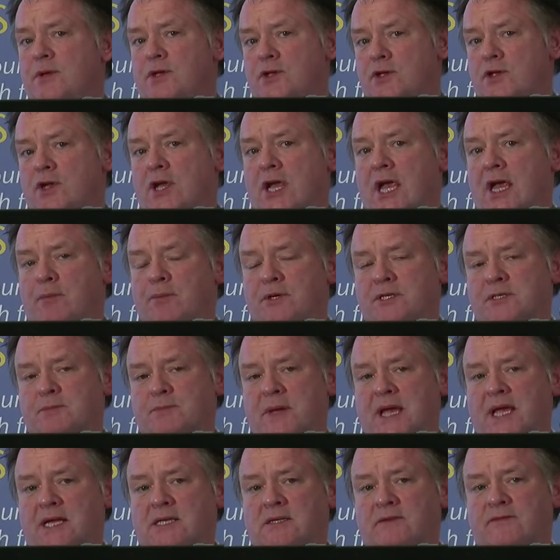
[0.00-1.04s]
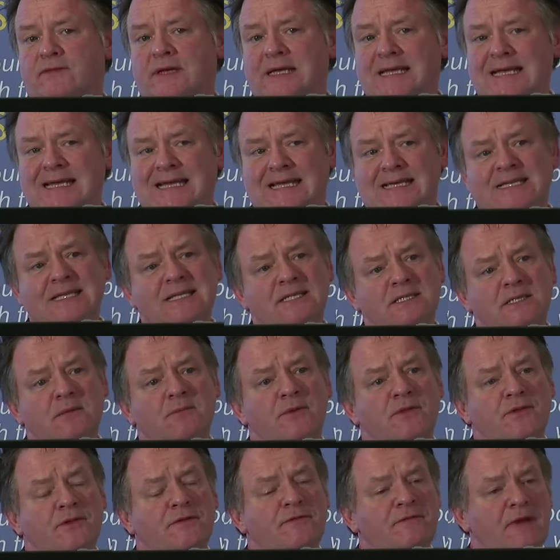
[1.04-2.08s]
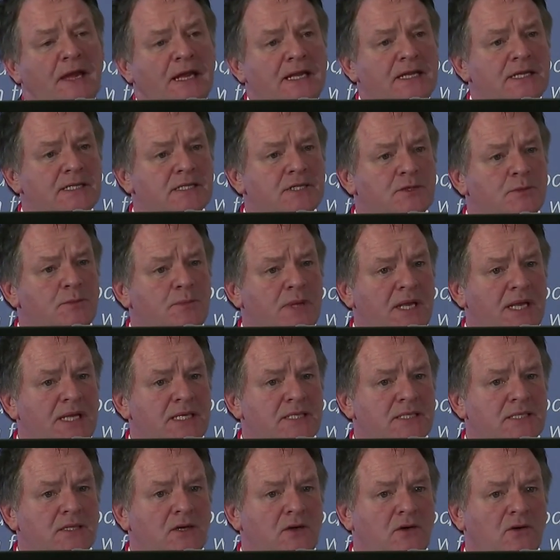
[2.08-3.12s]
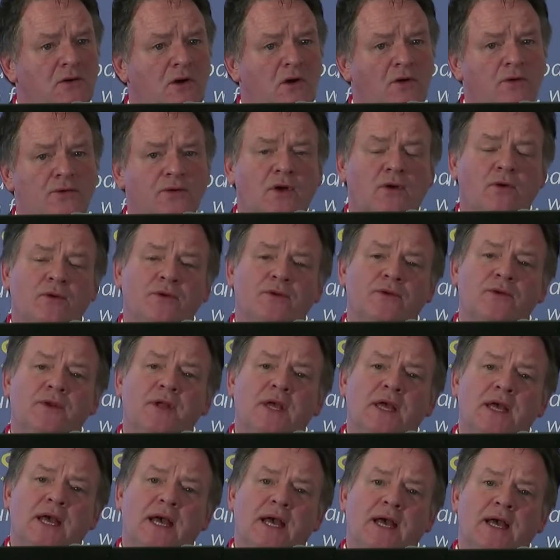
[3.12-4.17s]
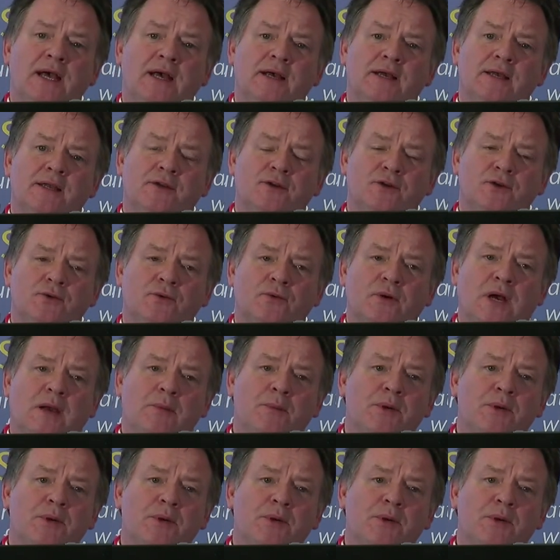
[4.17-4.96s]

a UK perspective. Indeed, some of their findings are based on, on, on uh, you know,